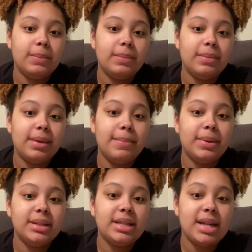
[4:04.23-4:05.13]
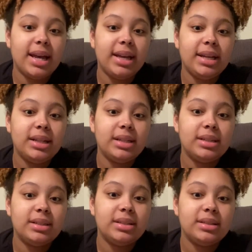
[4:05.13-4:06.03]
That Monday night,
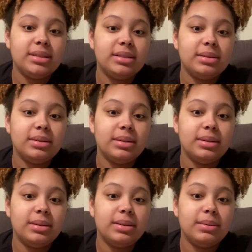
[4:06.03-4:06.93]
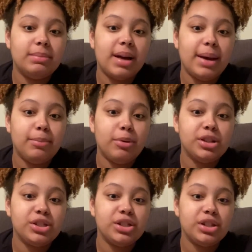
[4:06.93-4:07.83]
my
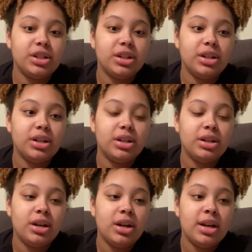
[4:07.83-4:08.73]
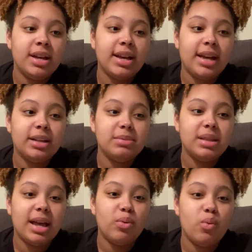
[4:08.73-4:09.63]
pressure got up to
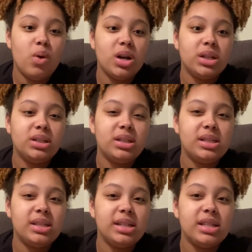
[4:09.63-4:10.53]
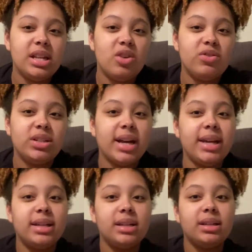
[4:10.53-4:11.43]
like 160
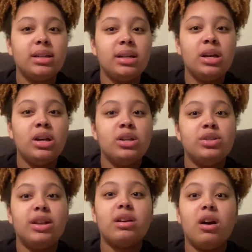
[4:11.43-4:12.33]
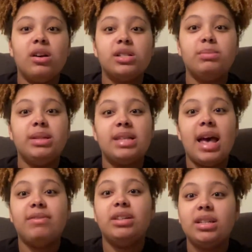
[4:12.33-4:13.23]
overnight. So that caused me to
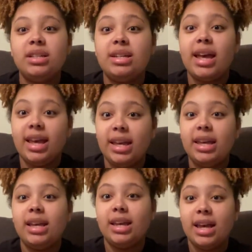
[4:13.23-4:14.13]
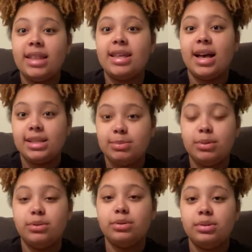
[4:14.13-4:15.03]
have another day at the
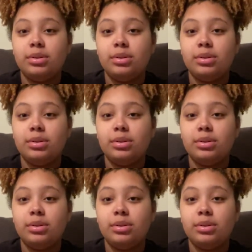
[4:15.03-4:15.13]
hospital